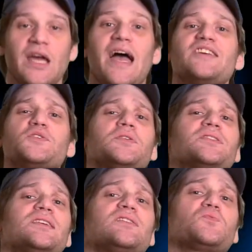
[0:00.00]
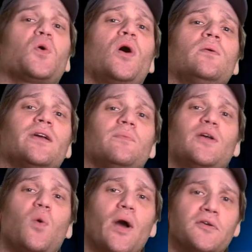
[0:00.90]
As you can see, this requirement can
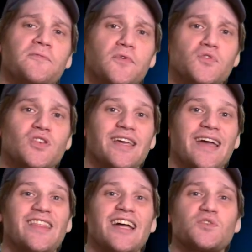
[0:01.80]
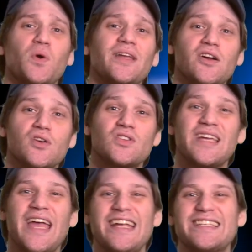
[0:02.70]
be quite confusing, and that's where
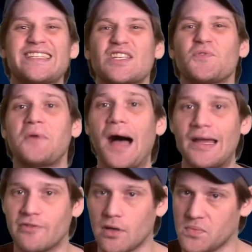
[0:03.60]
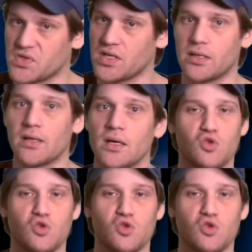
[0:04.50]
ERC-865 comes in.